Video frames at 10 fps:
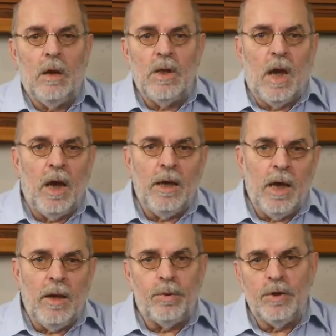Now the
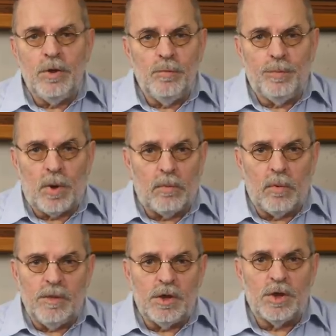high amplitude
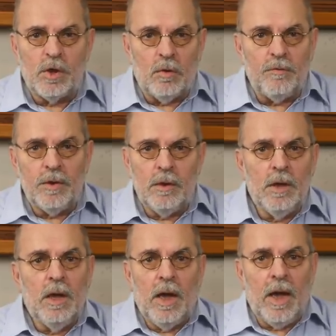problem is solved
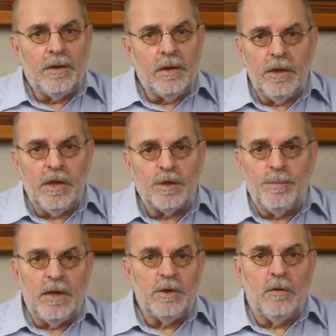at the
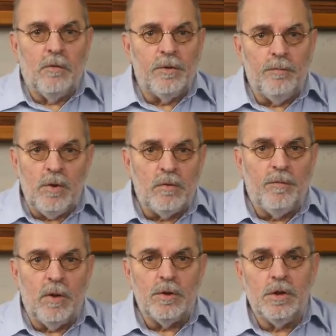expense of the mute
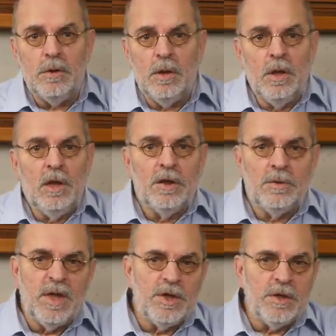function,
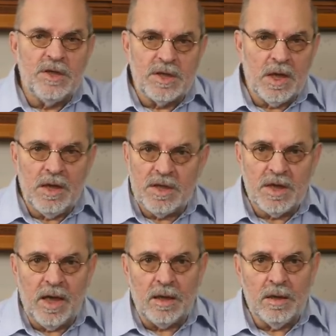transients stay
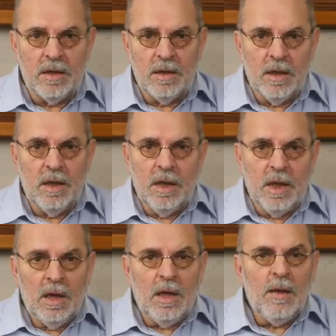intact.
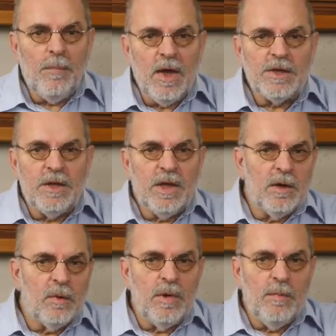That makes it
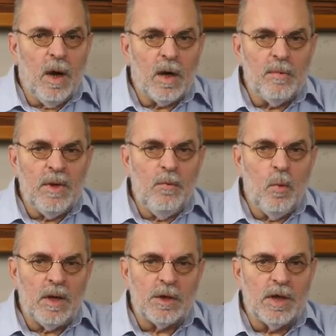a remarkably
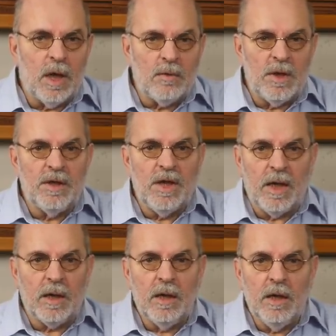well sounding
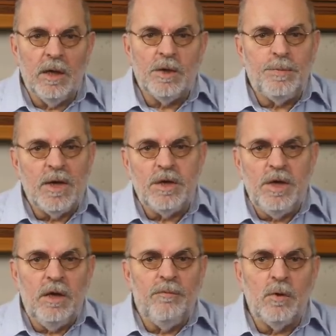DAC,
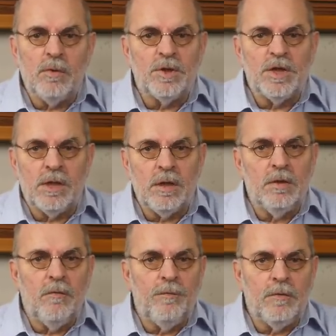especially if you consider
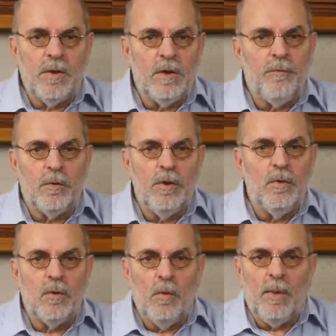the 24
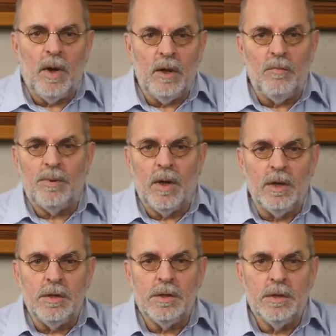euro buying
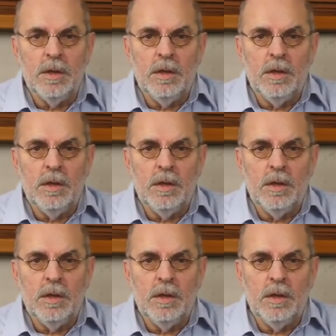price.